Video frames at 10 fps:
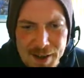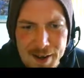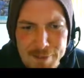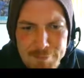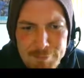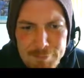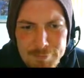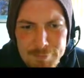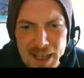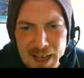Um,
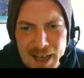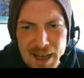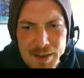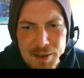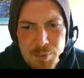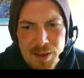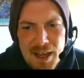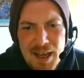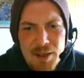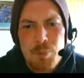yeah, they
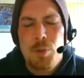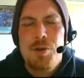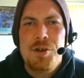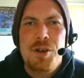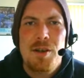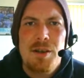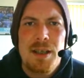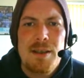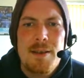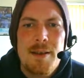had one shot the
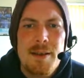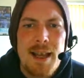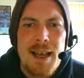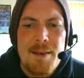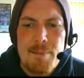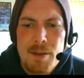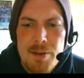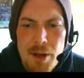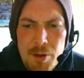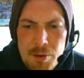entire game.
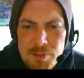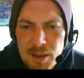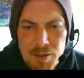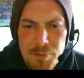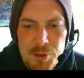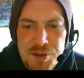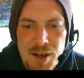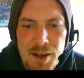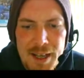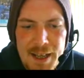No, none of them on
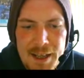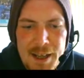target.